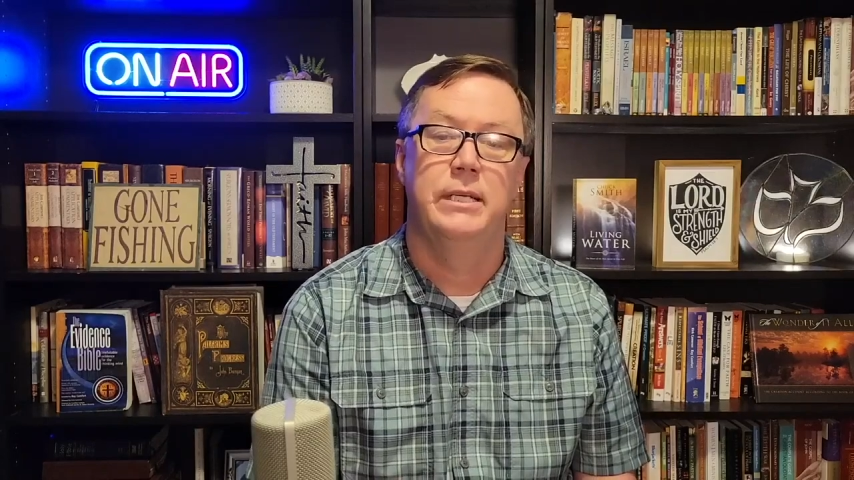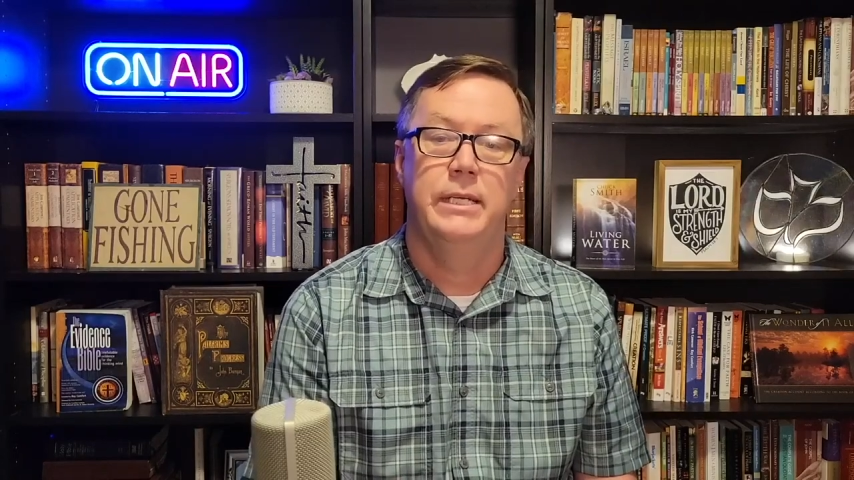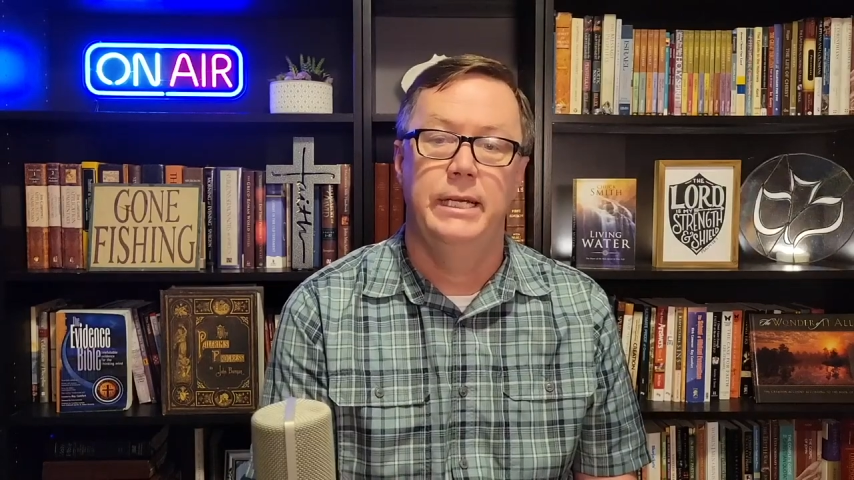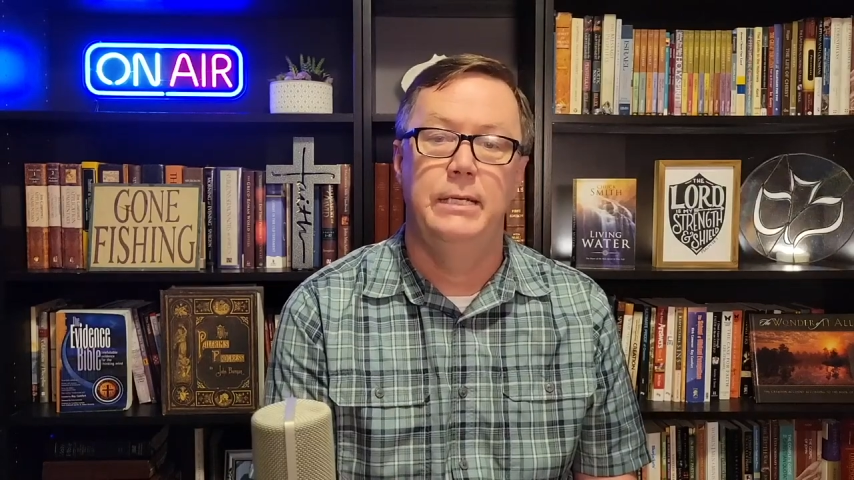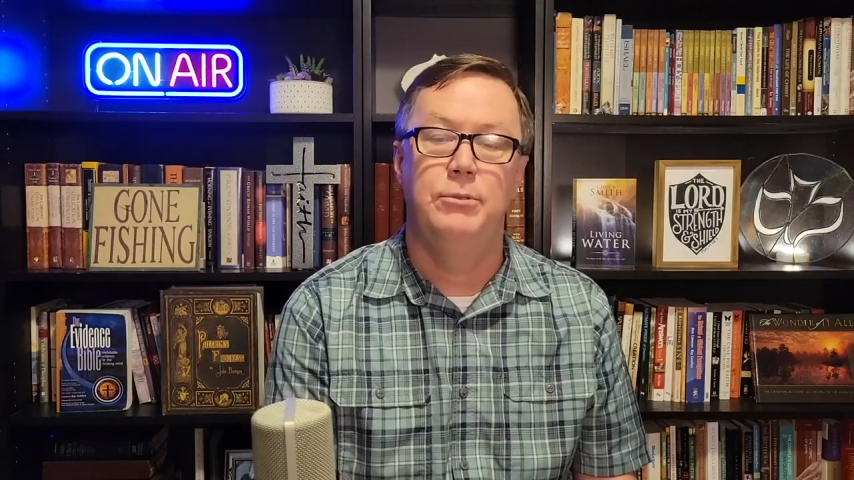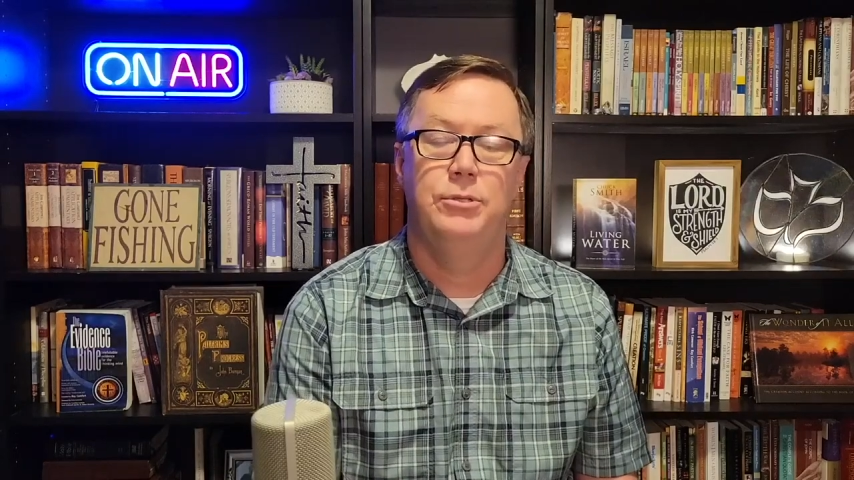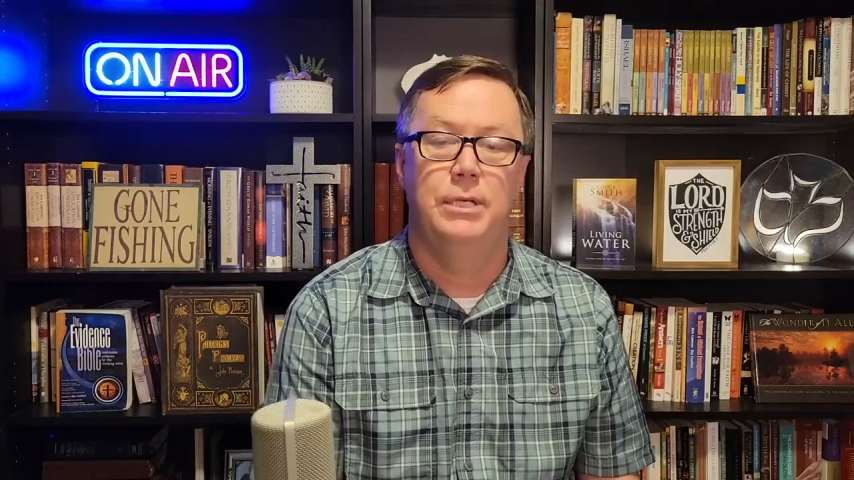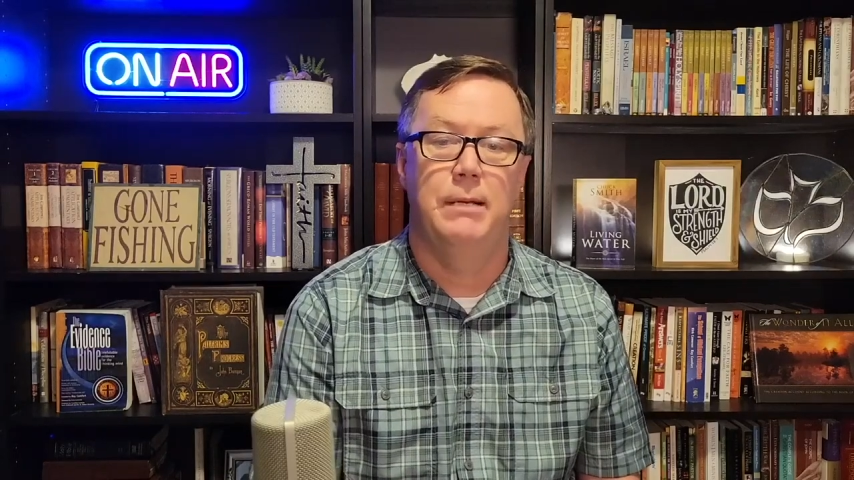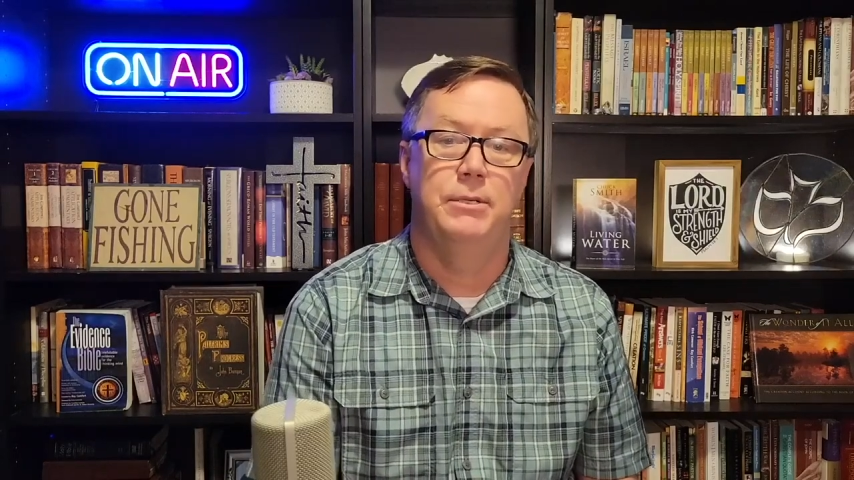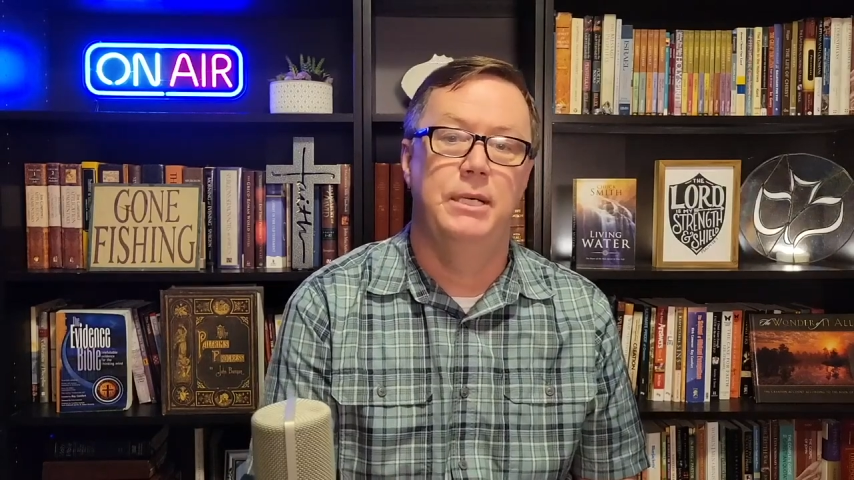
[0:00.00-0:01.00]
Hebrews
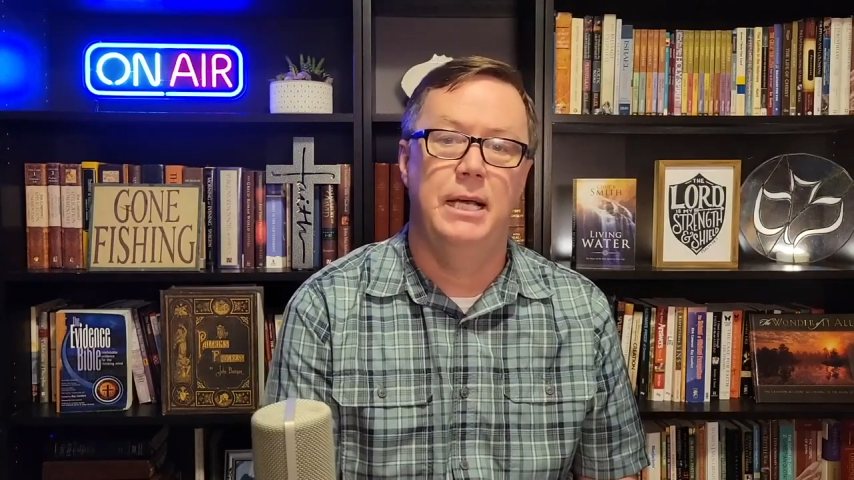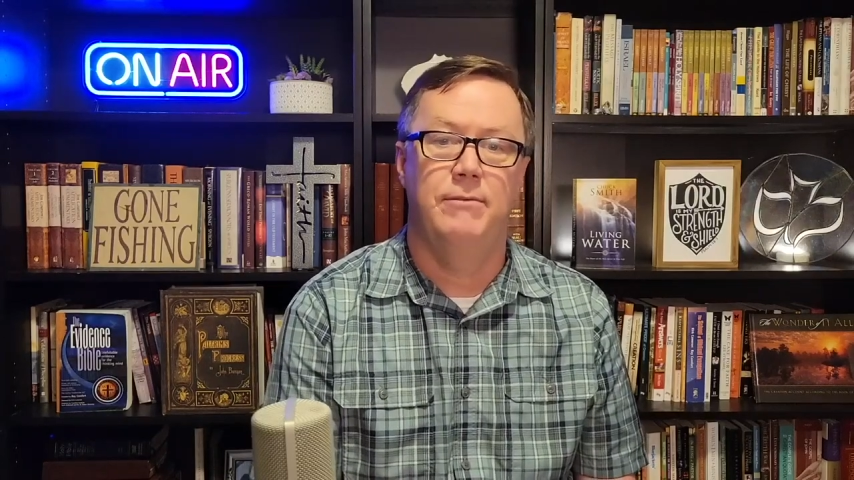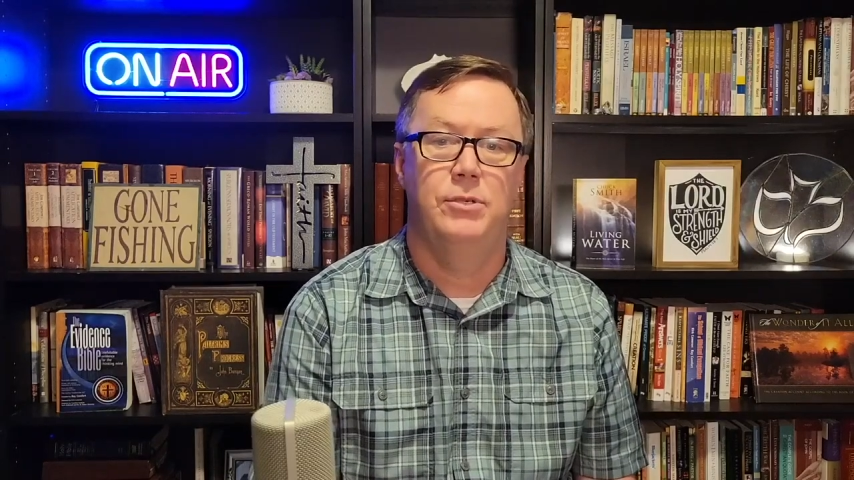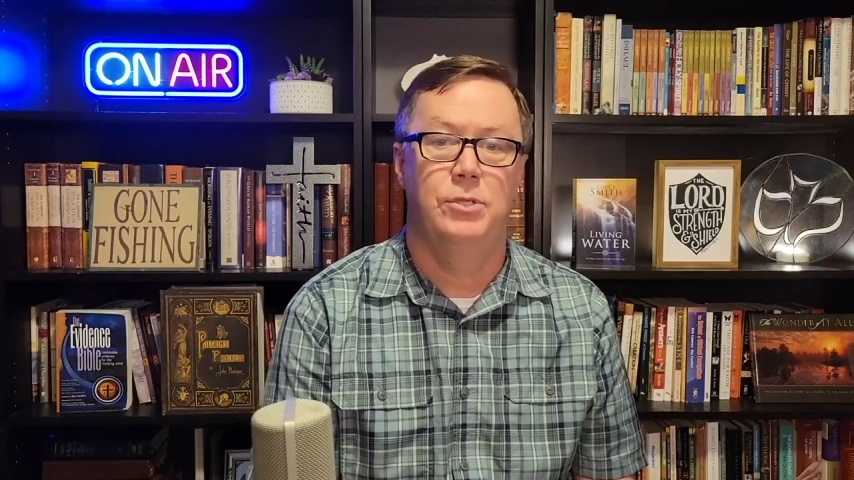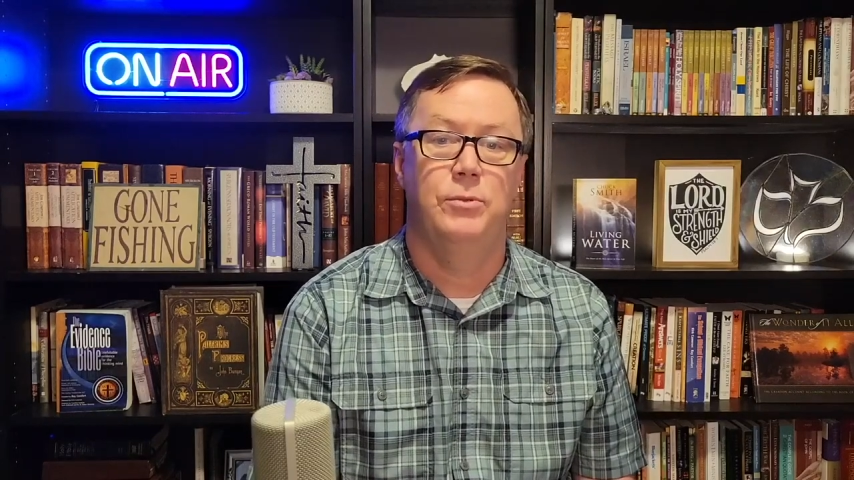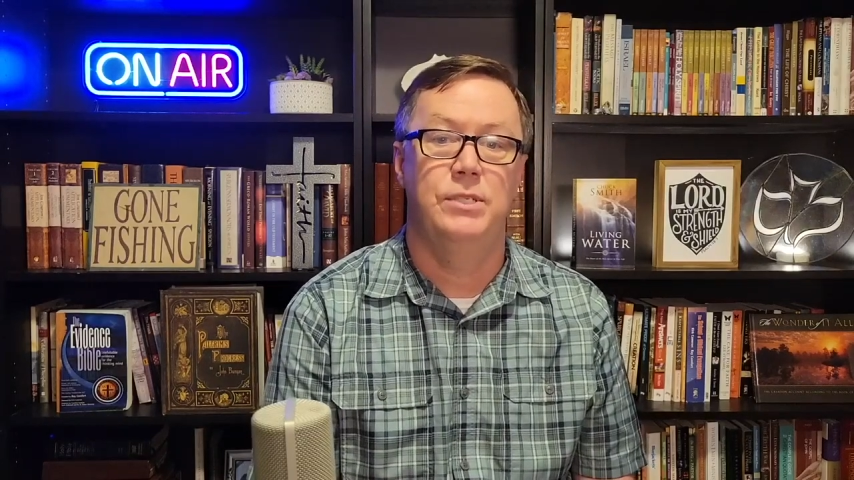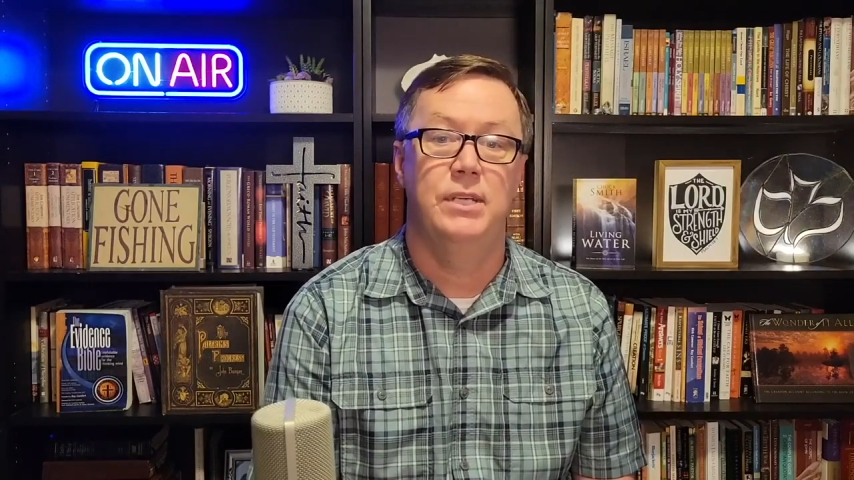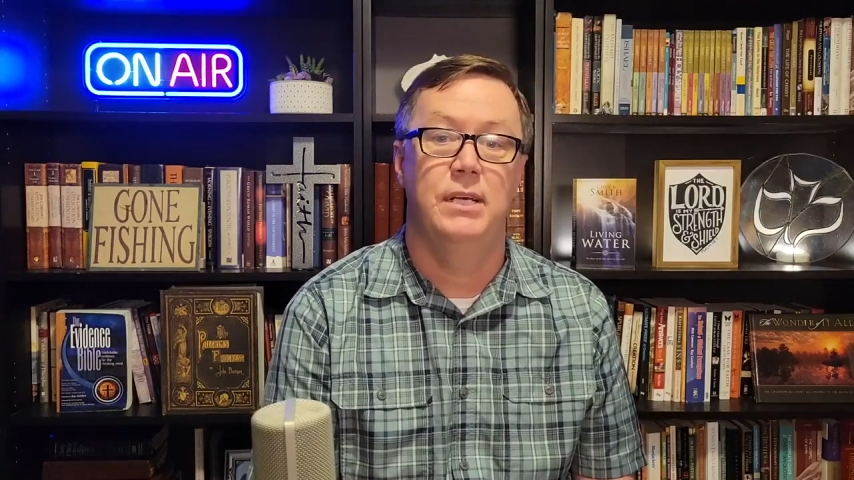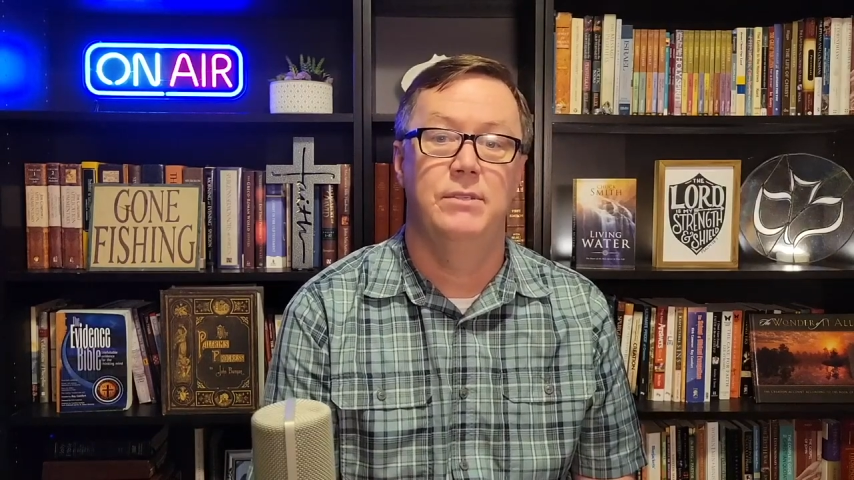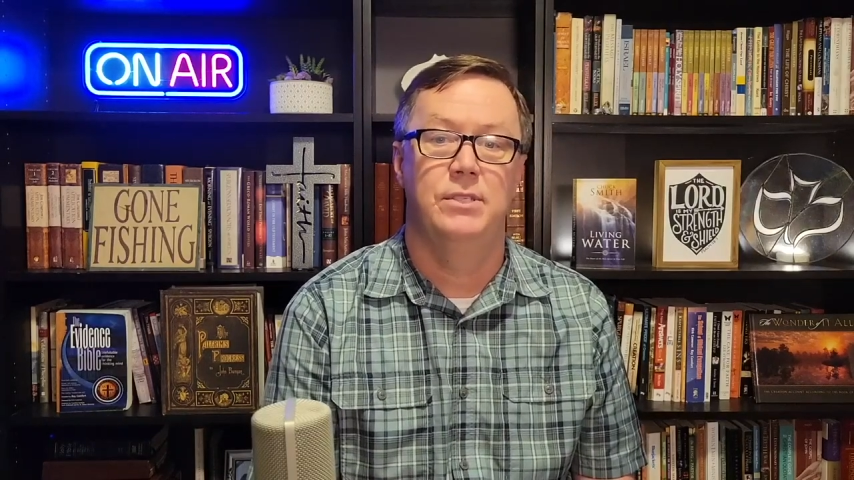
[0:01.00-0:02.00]
chapter 9, verse
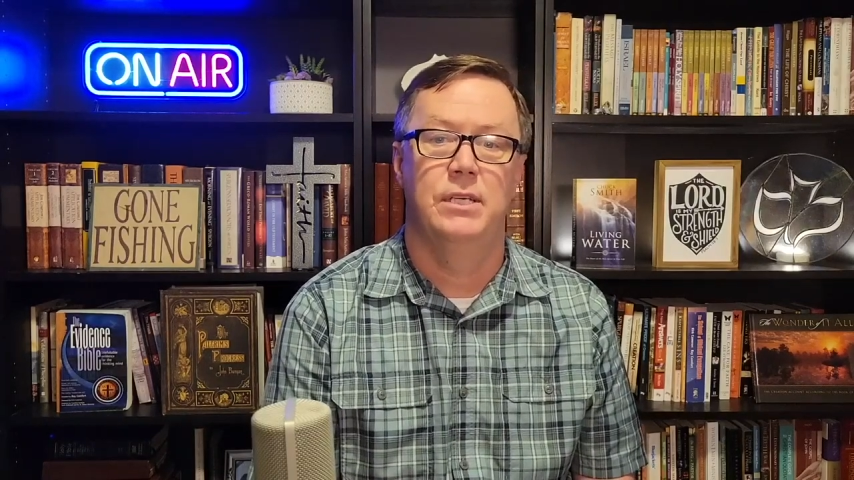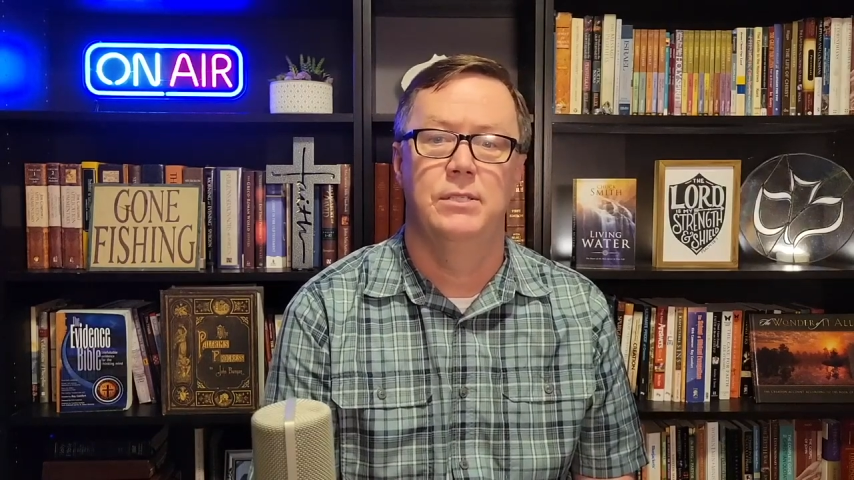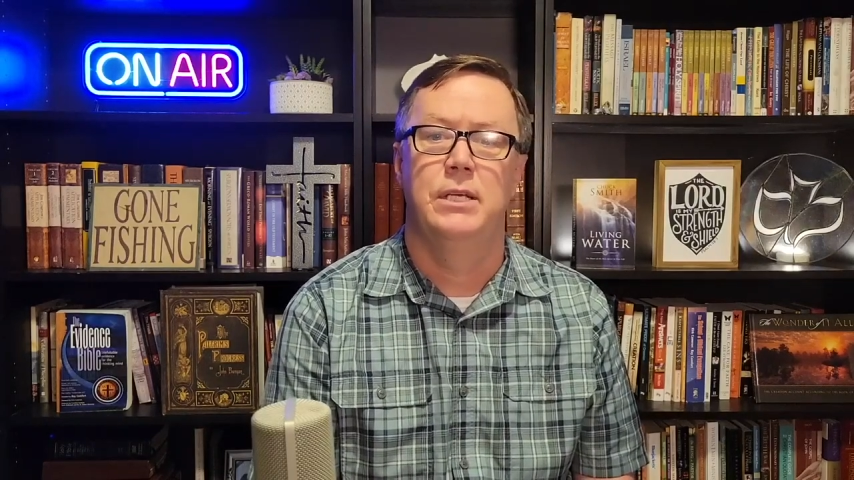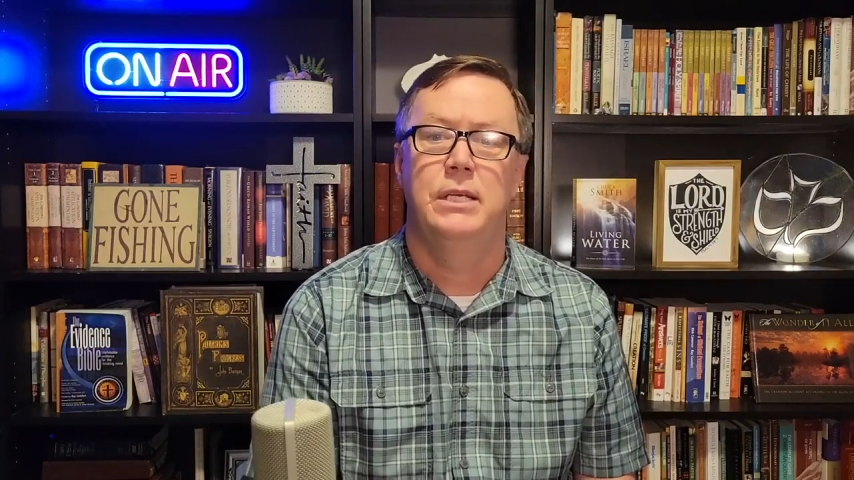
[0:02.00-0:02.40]
27 says,